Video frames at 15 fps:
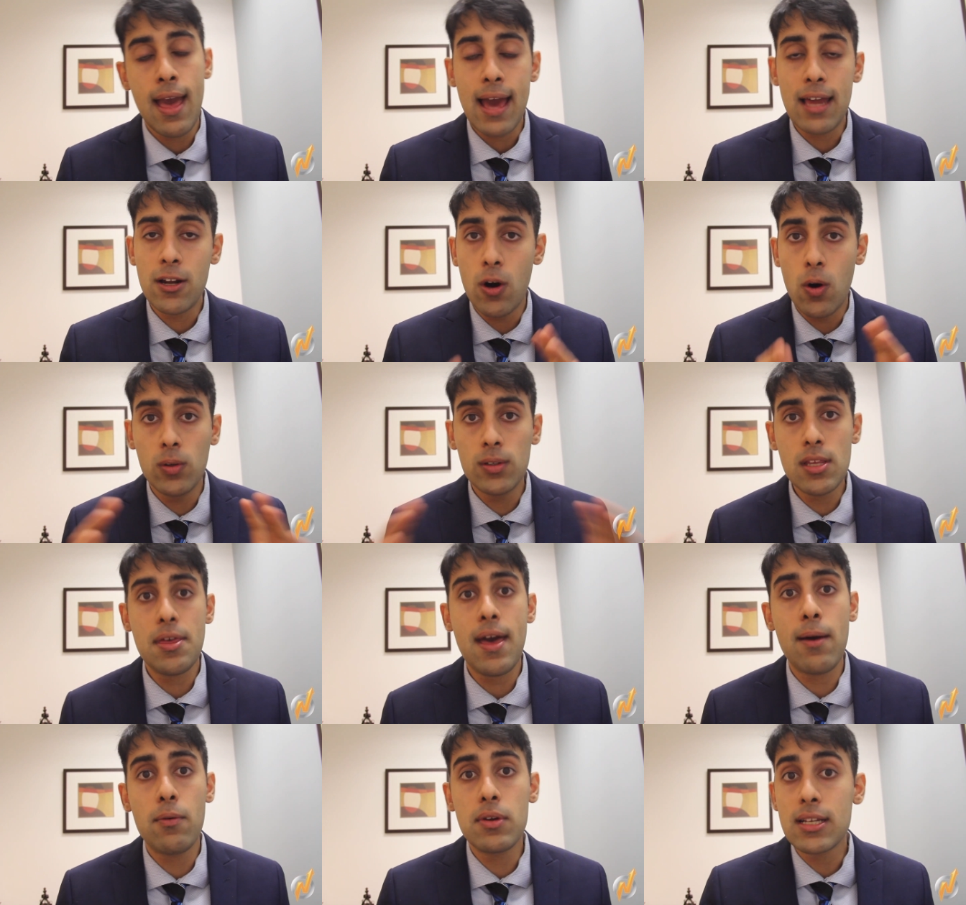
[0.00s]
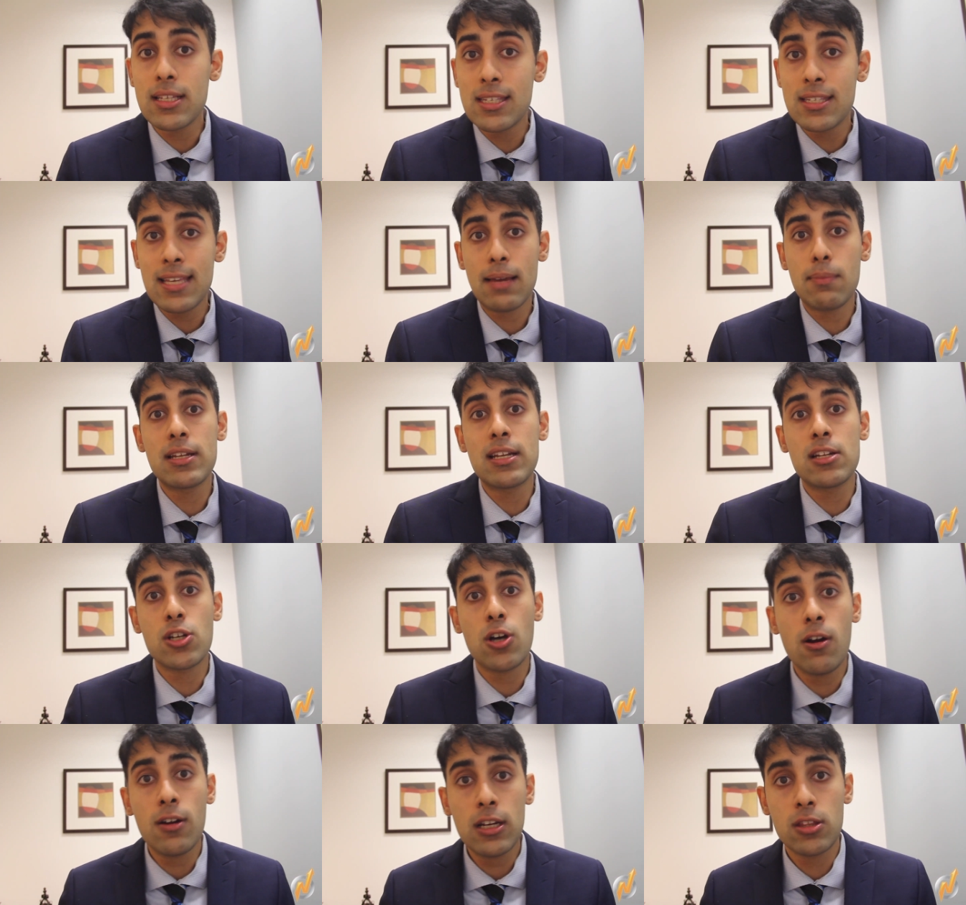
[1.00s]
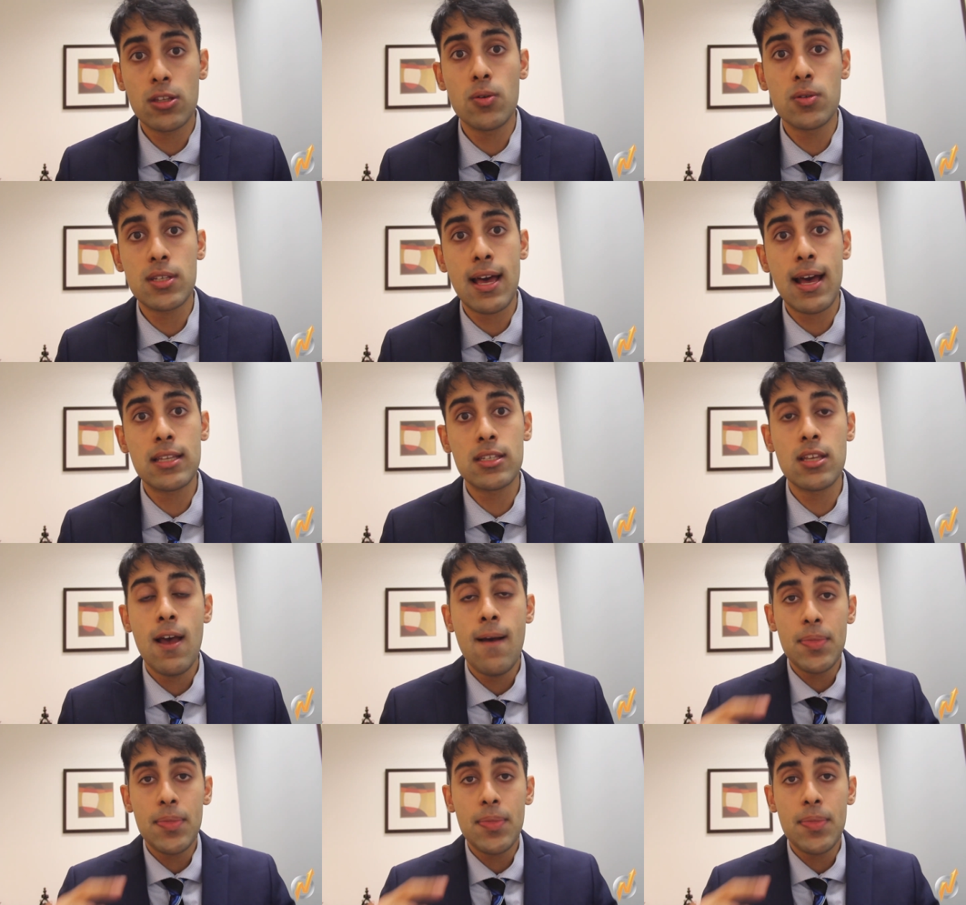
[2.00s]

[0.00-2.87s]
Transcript: And not only that, we can segment and target those ads